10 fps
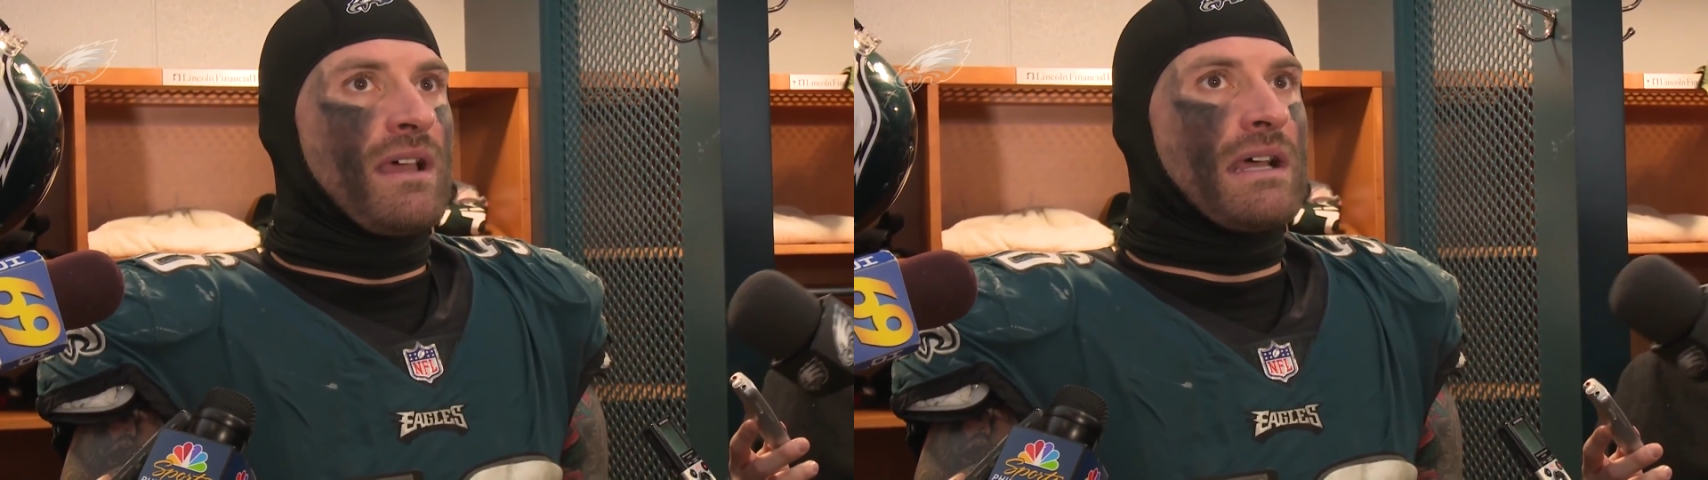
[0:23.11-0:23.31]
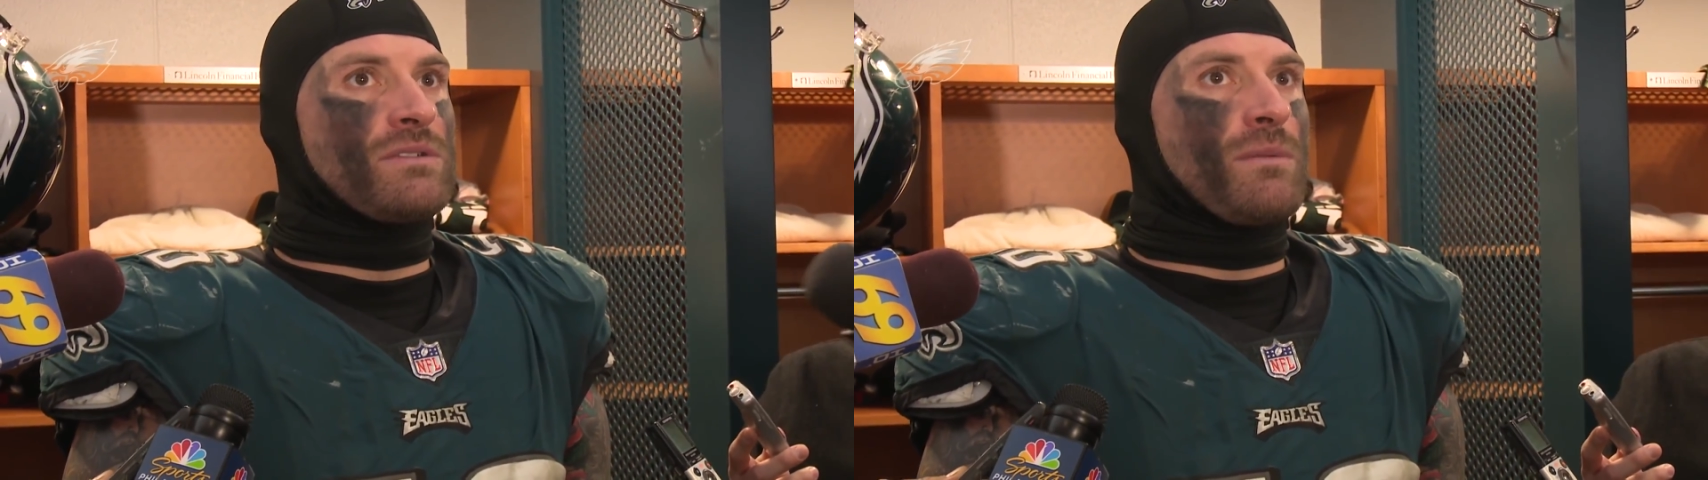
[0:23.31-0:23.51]

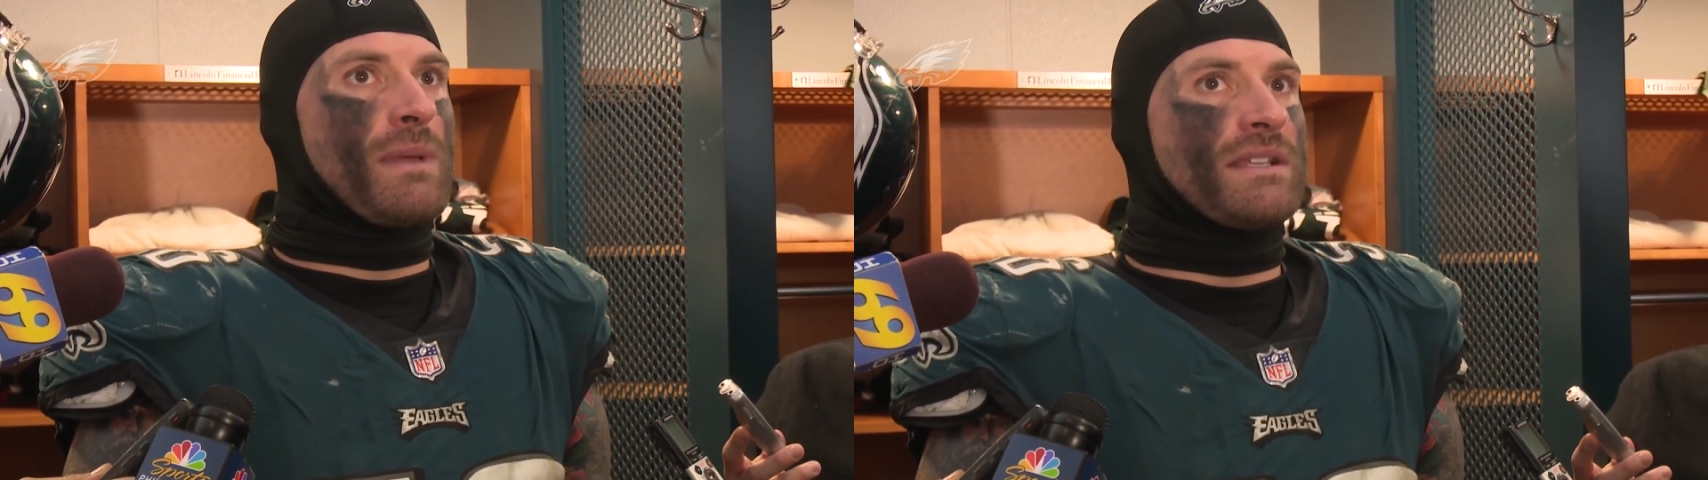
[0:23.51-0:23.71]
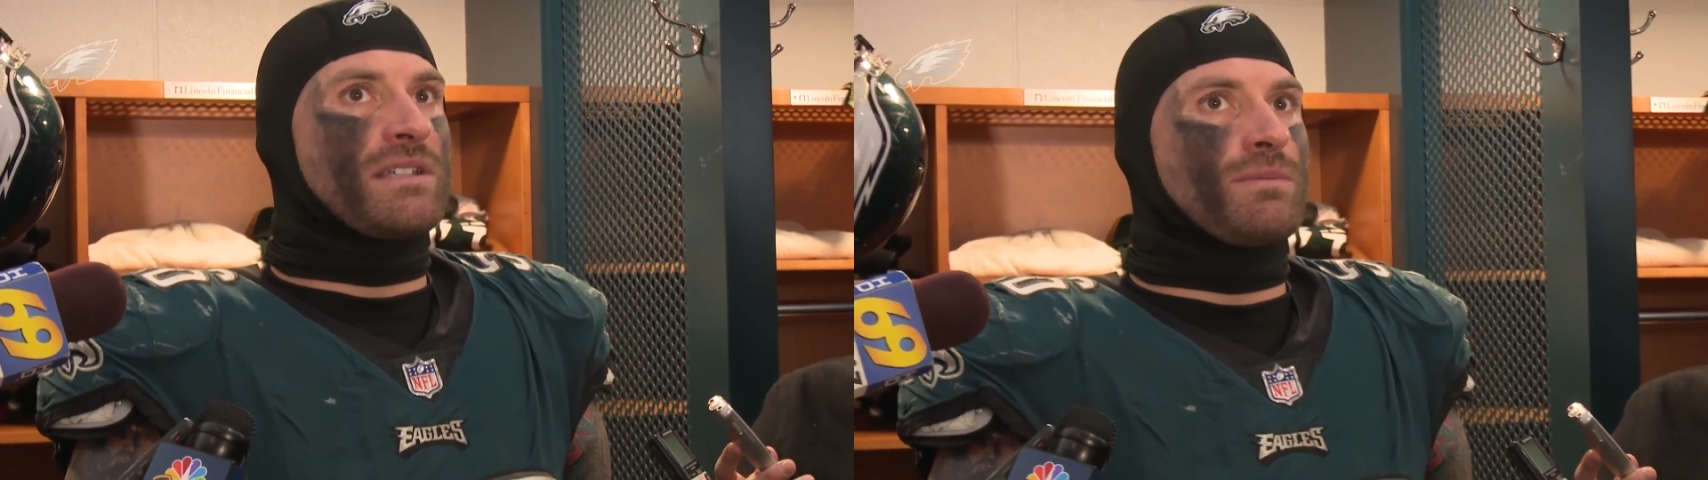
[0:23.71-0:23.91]
that's what
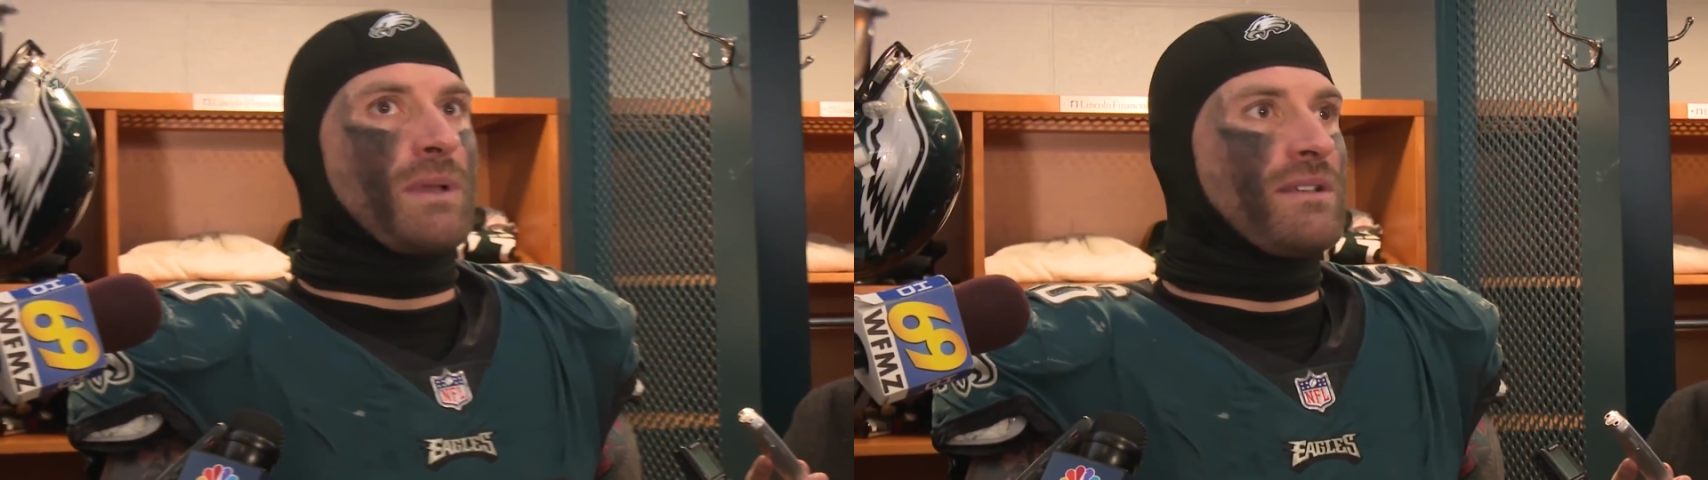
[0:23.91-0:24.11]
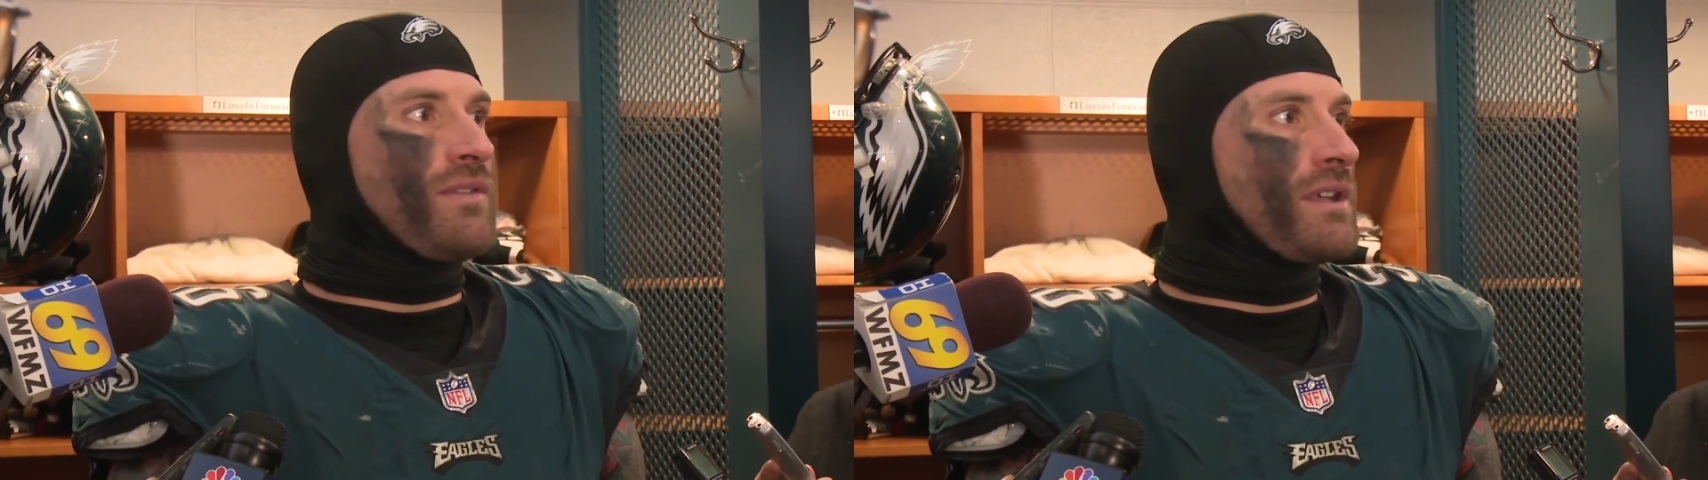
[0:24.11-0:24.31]
makes this
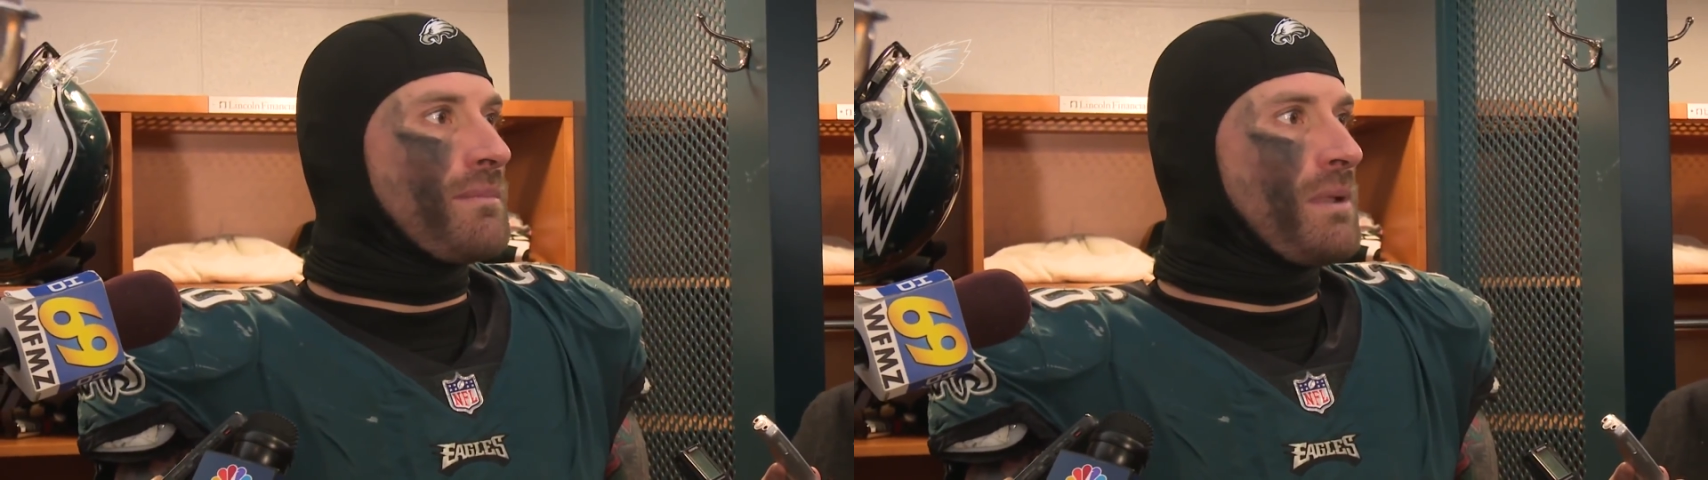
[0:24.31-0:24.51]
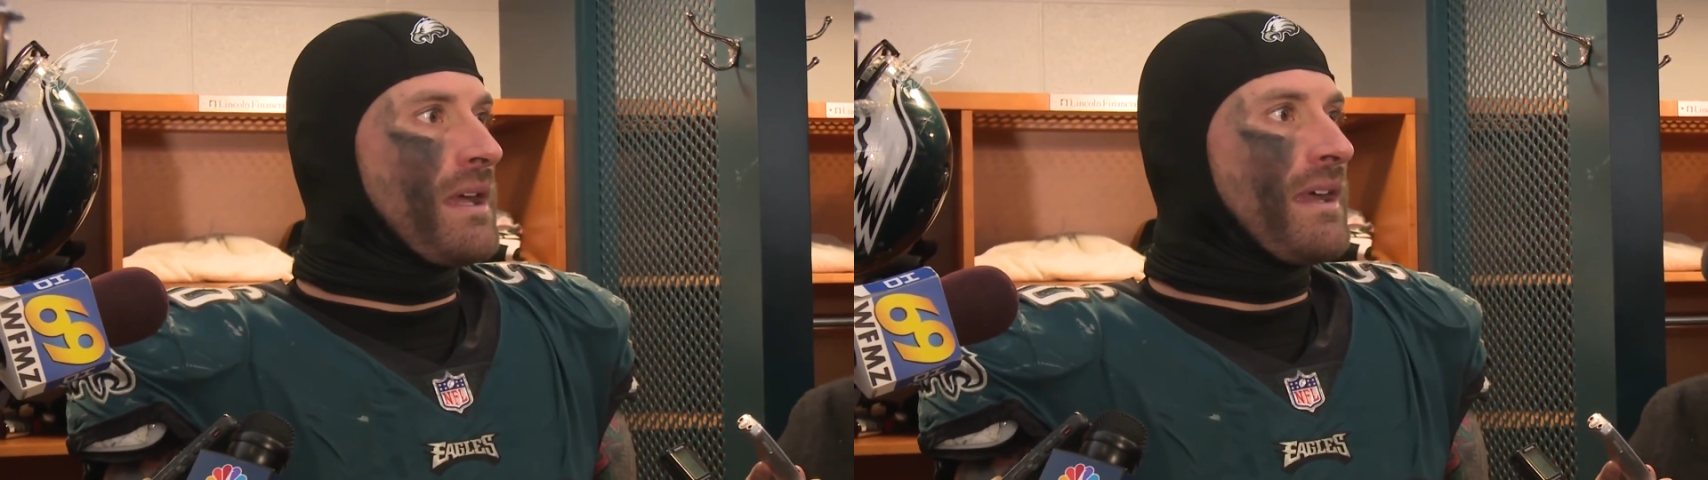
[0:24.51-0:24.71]
place fun
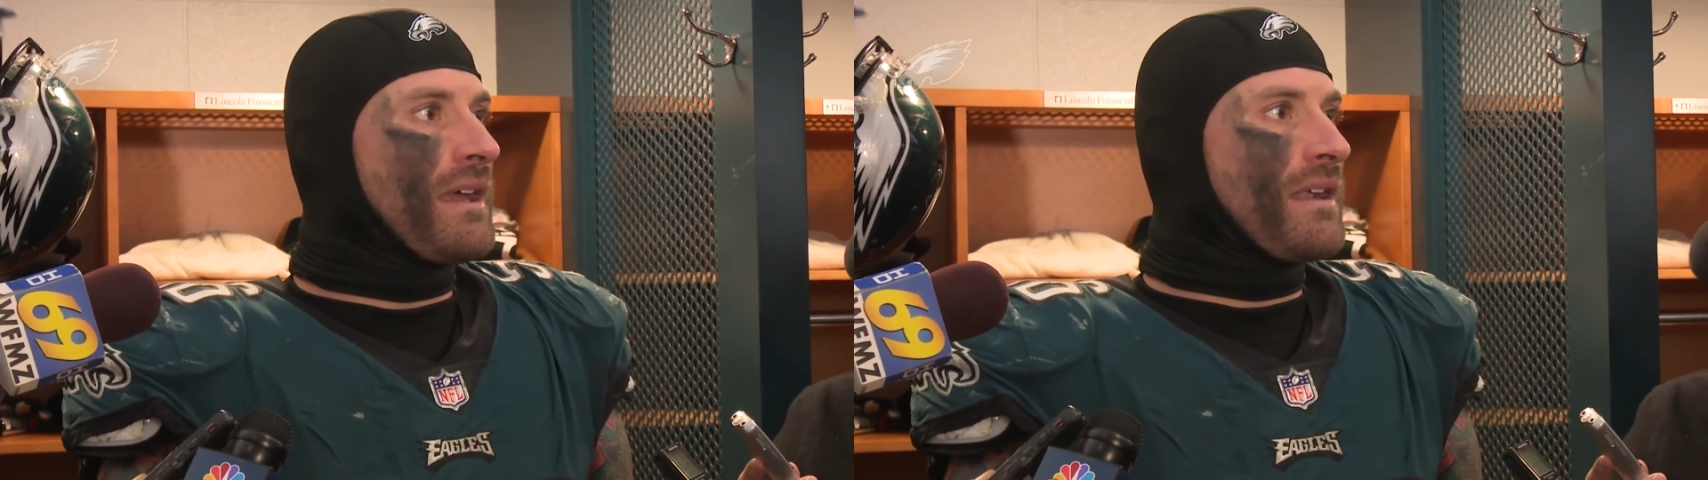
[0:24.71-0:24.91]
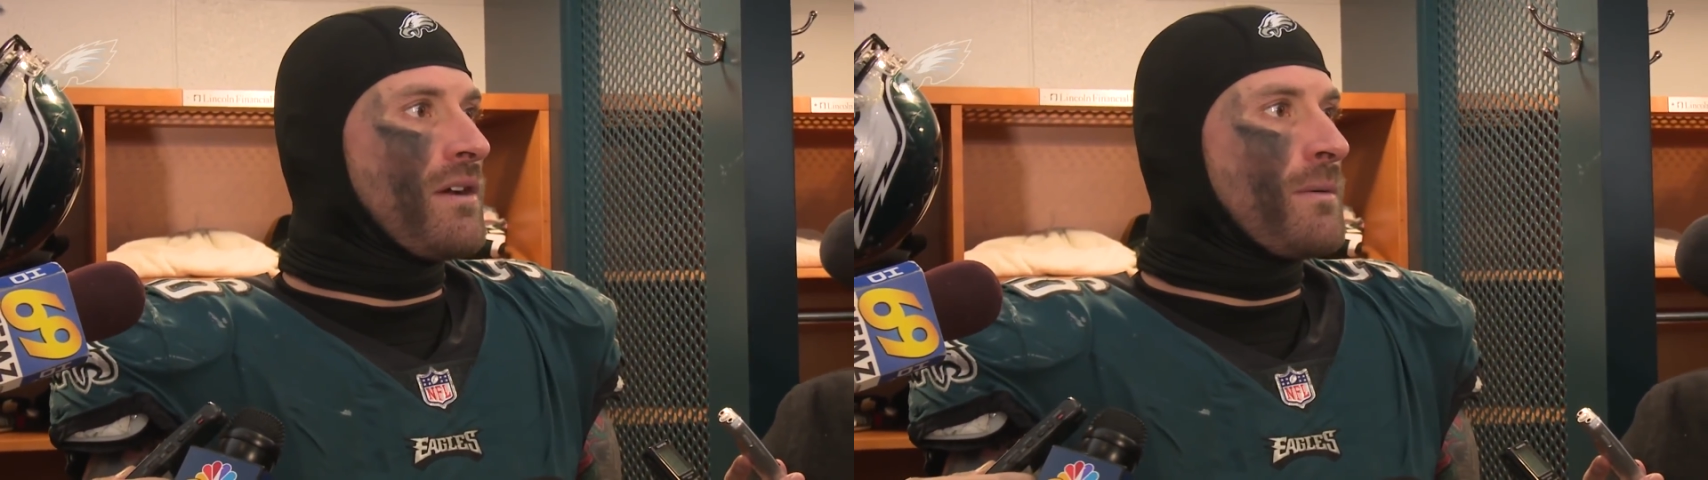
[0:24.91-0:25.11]
to play
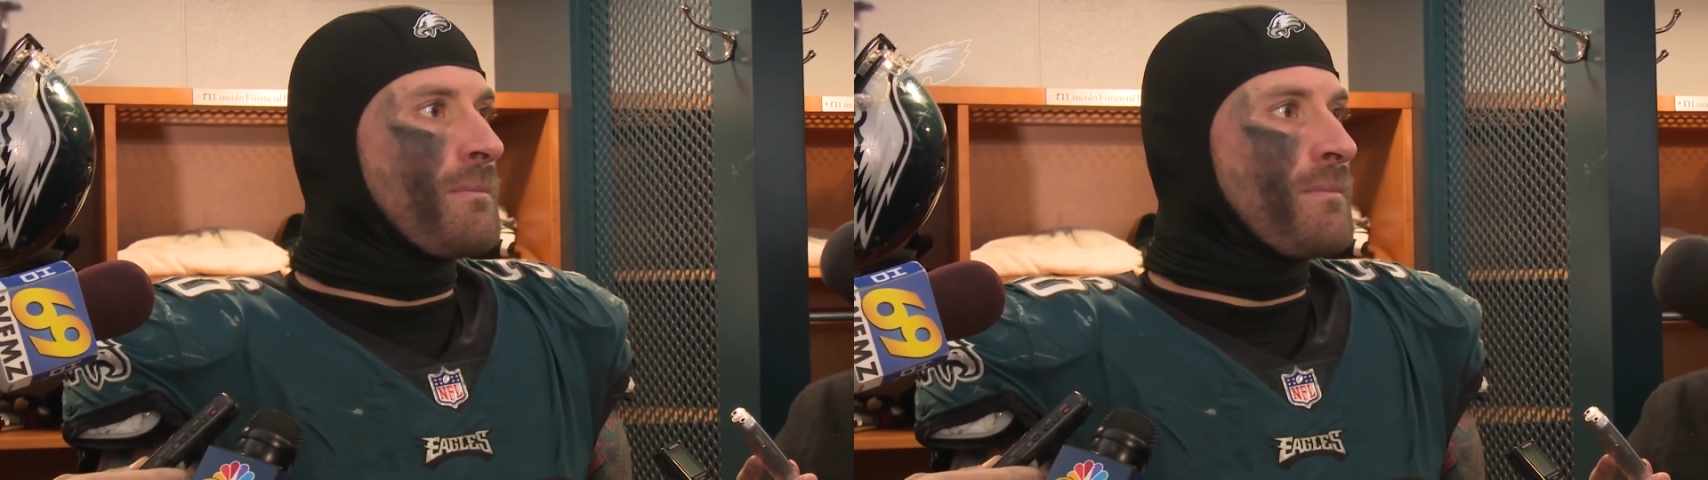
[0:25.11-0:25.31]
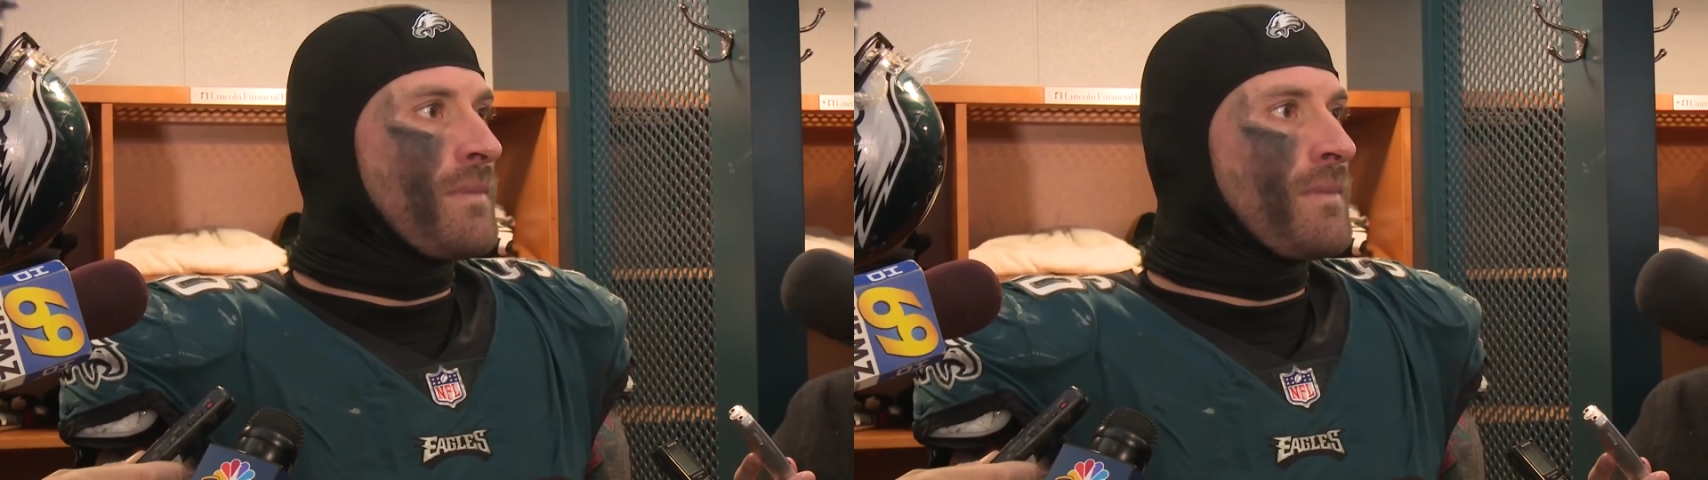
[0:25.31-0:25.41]
at home.